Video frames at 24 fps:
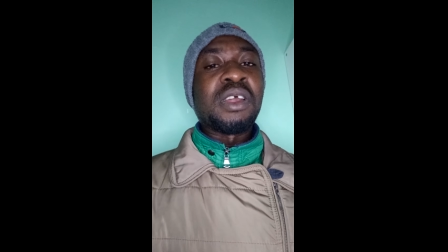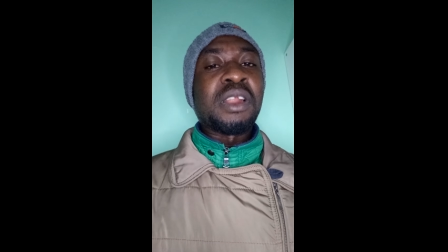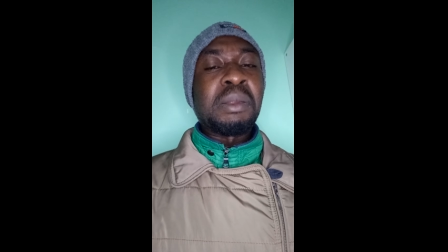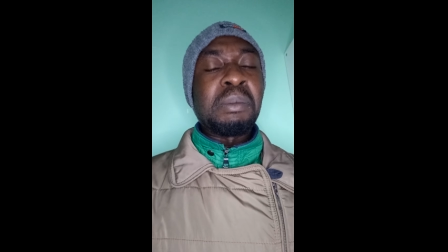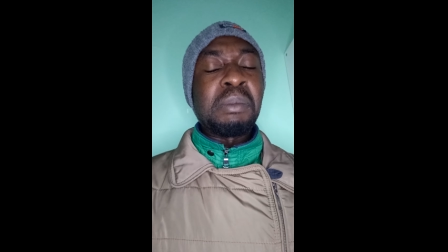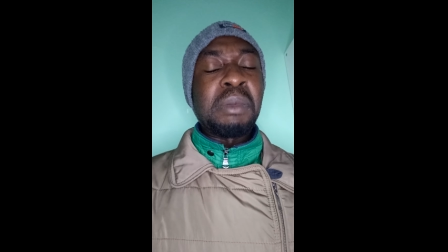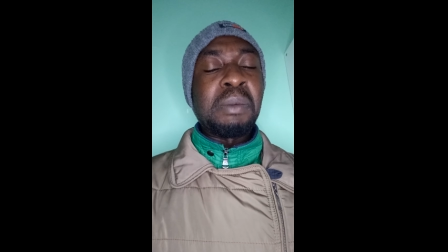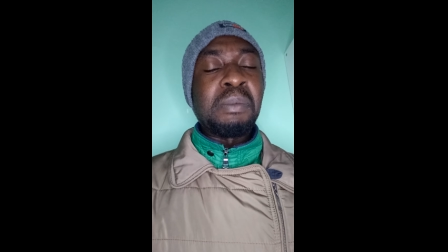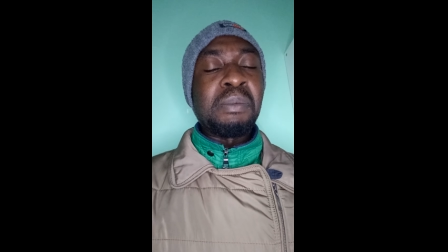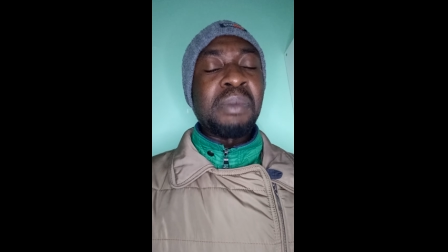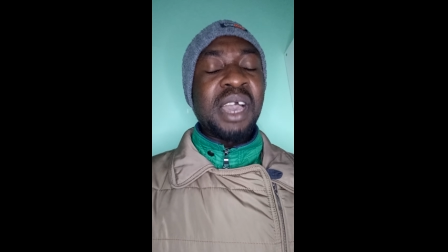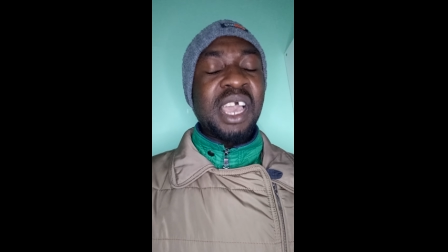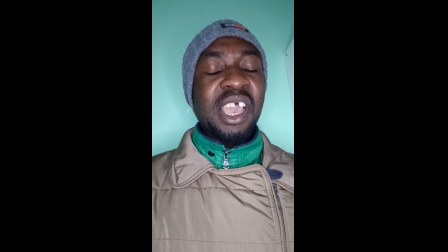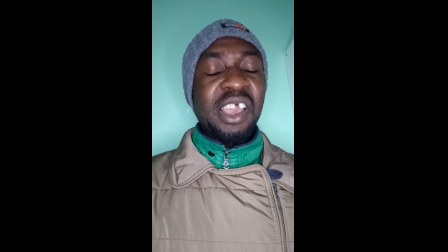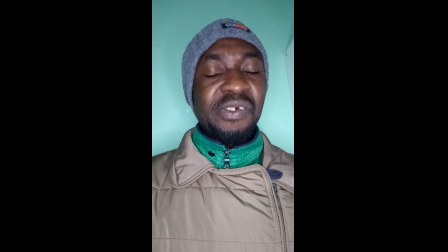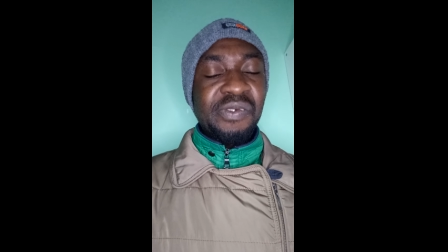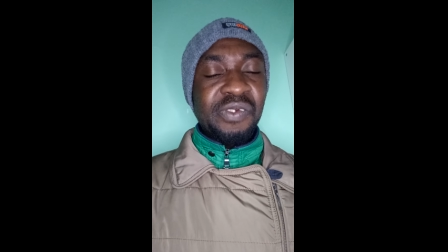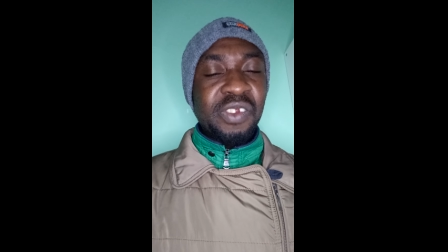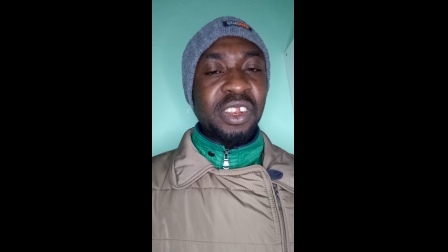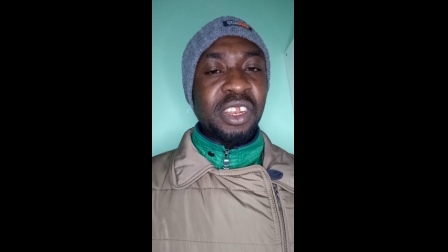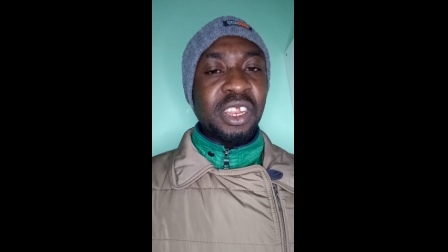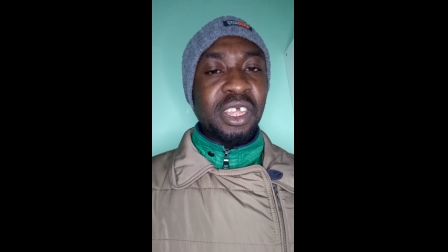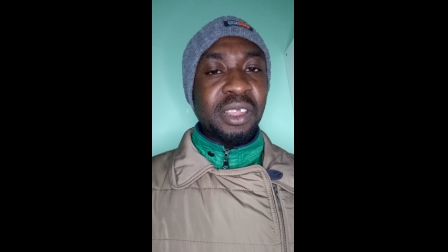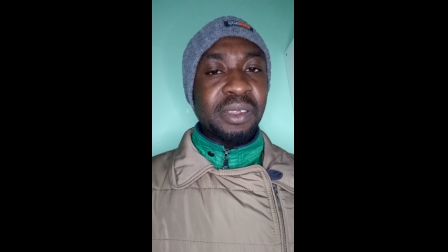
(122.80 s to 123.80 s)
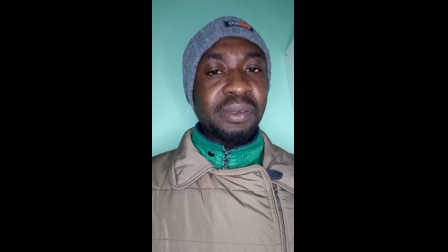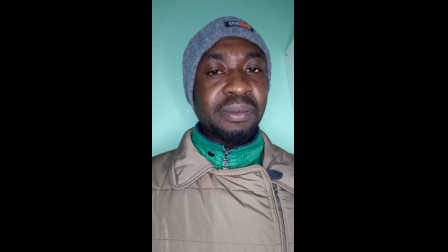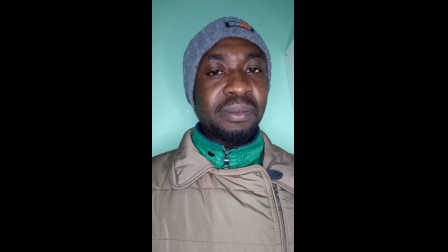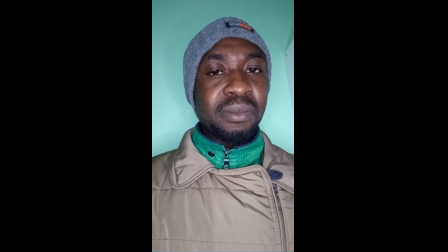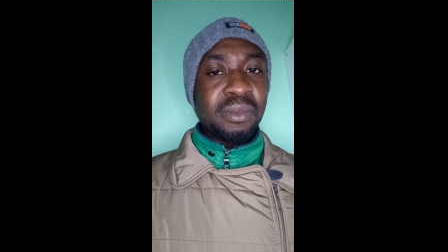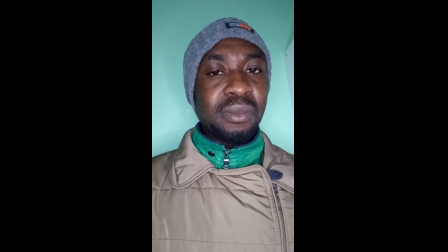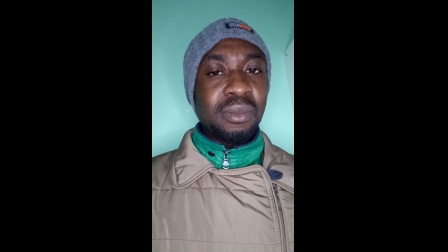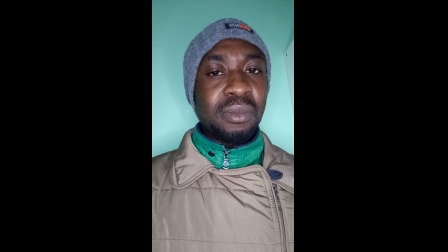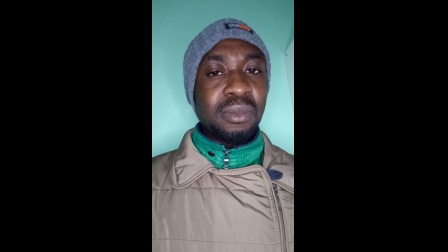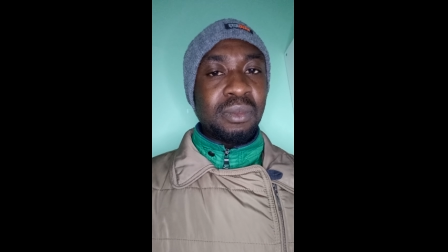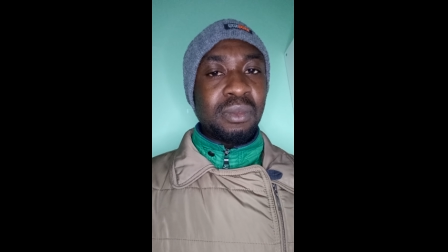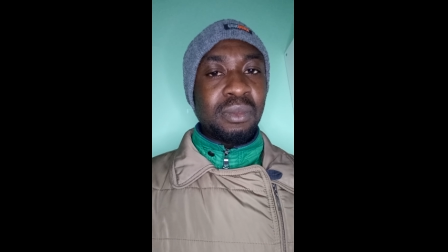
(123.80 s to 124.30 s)
remember every day.
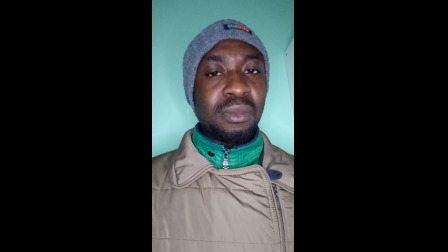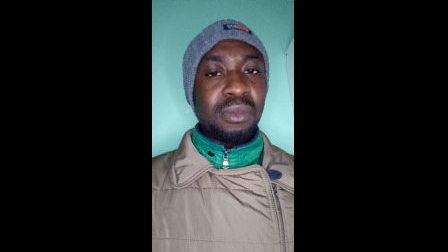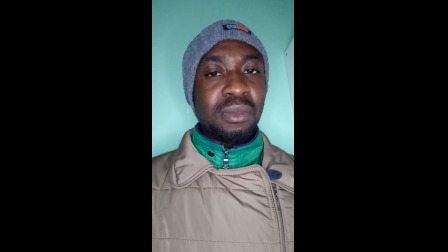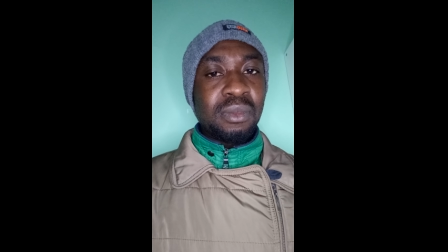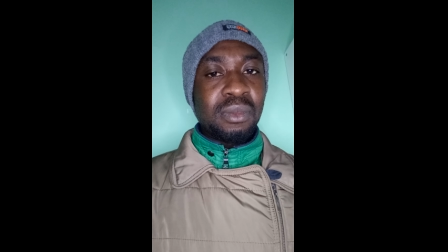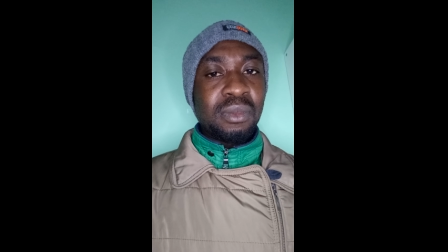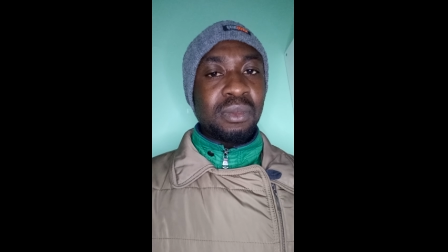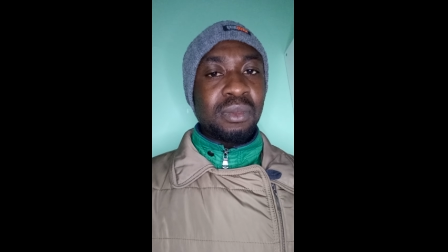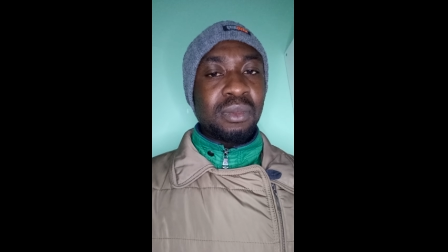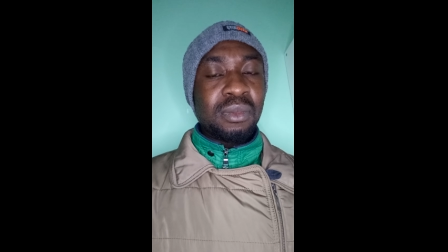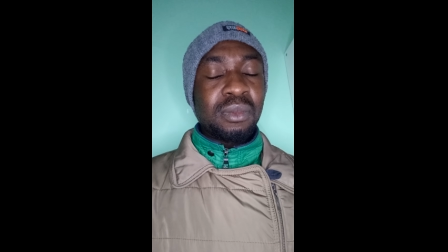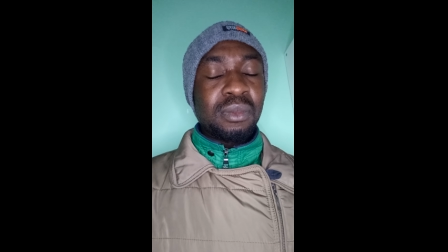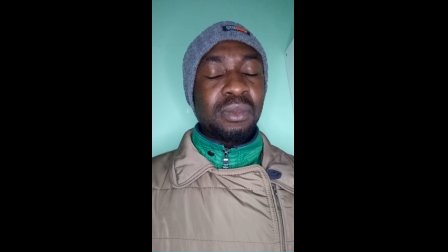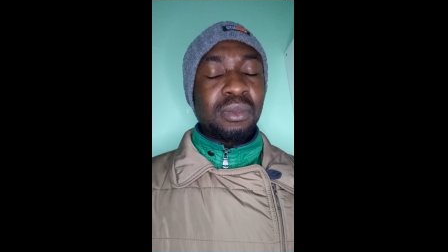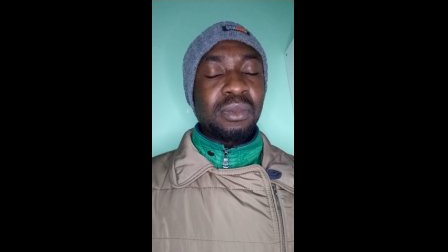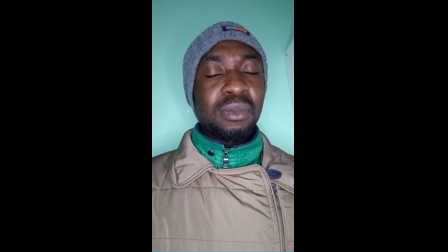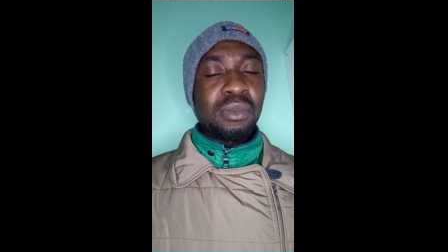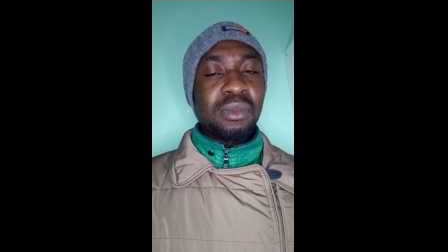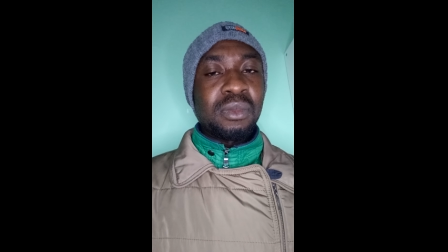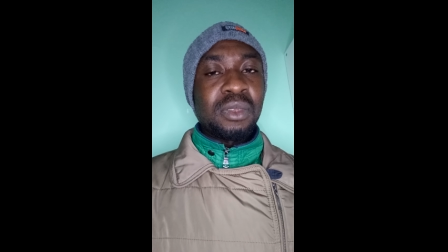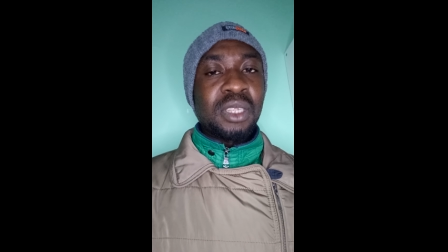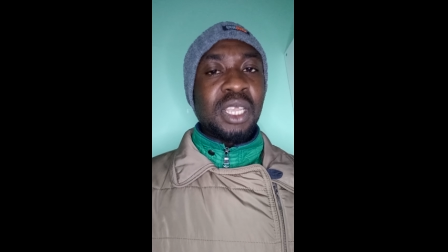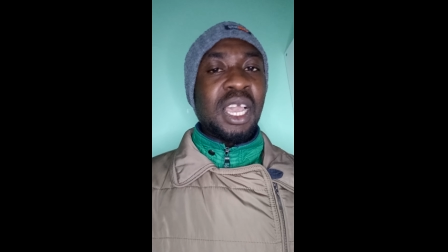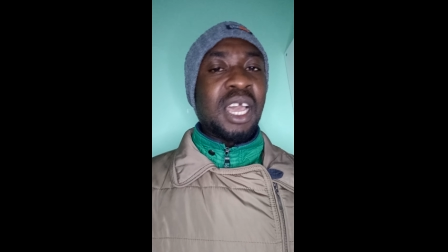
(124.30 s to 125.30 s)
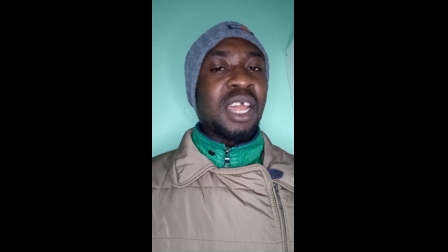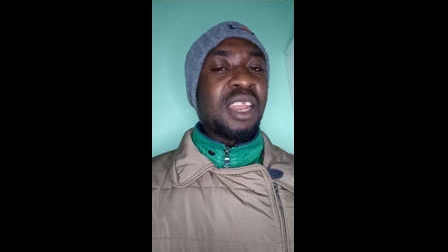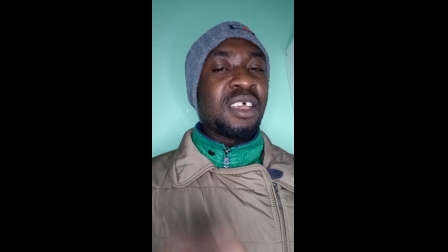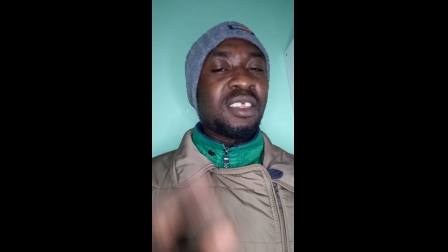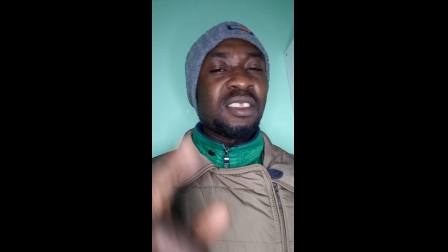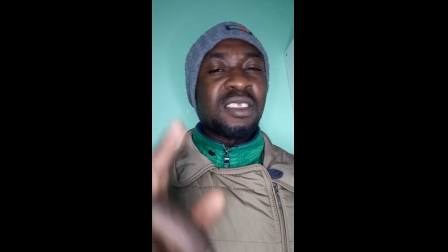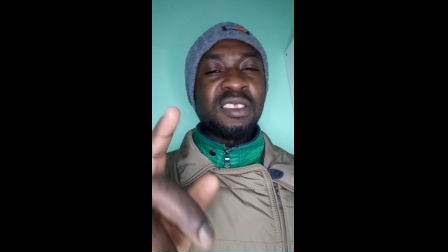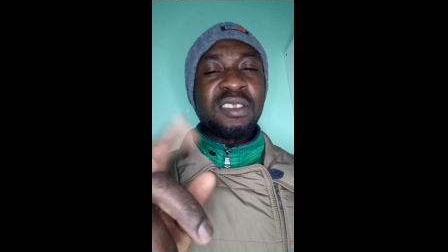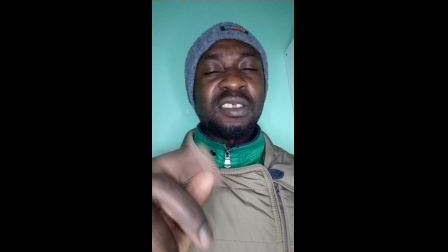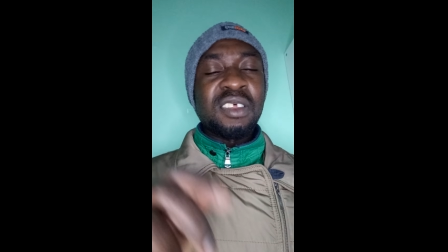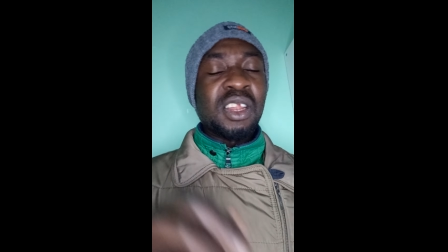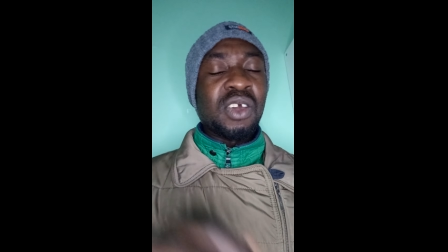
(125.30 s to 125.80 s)
Allah
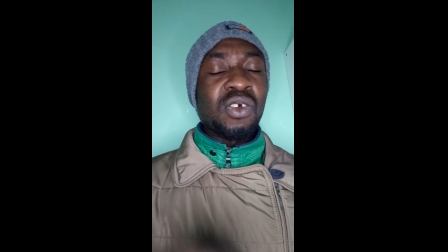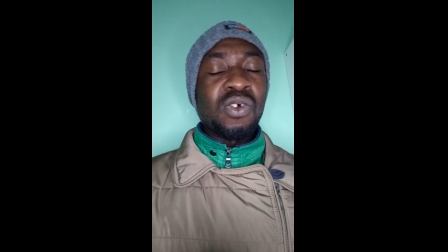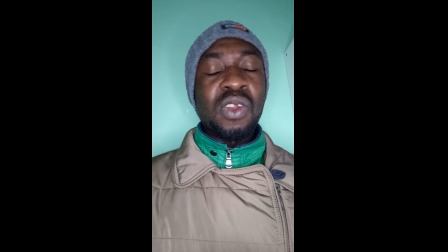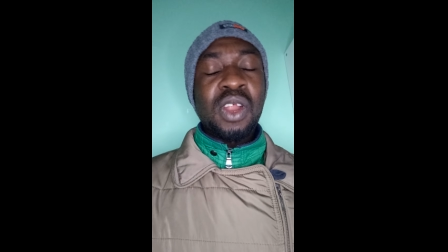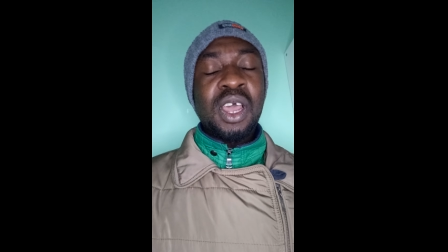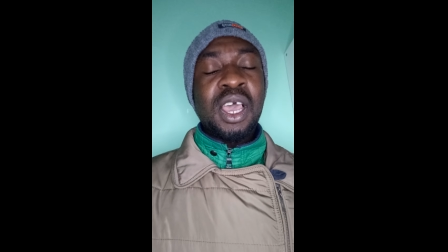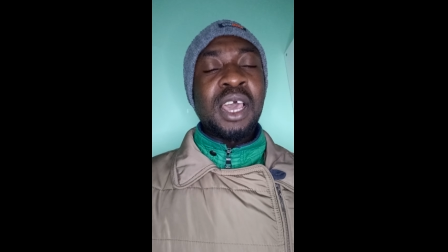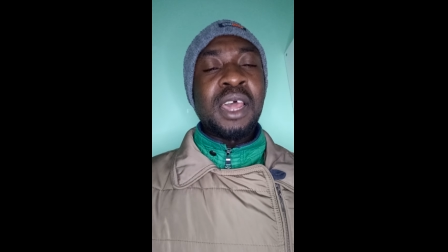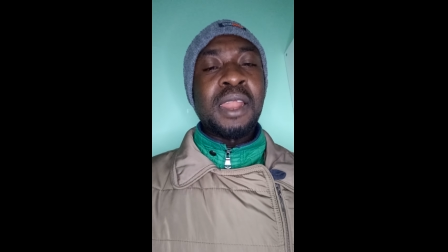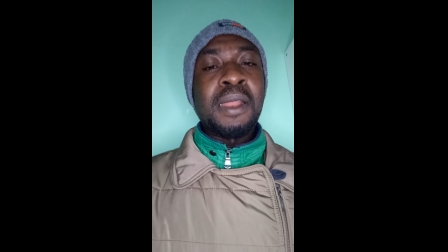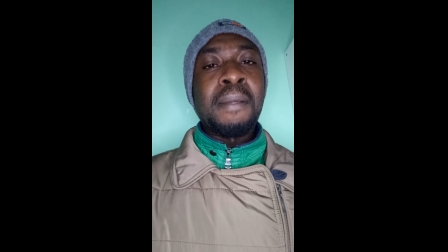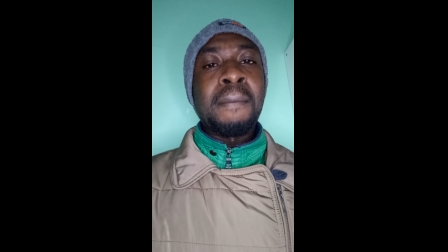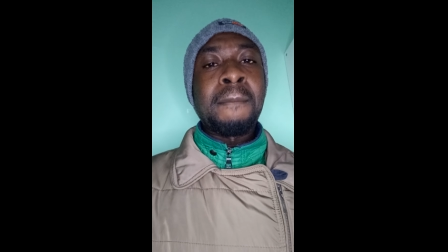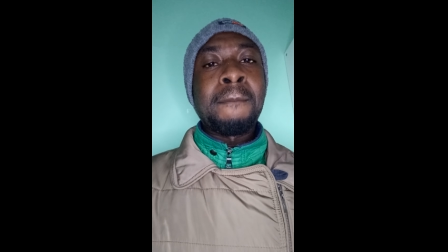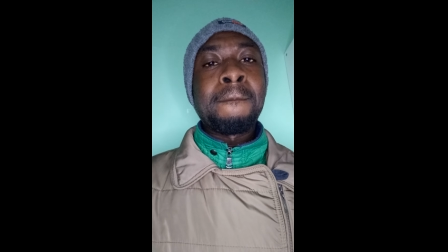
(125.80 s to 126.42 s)
says in the Quran,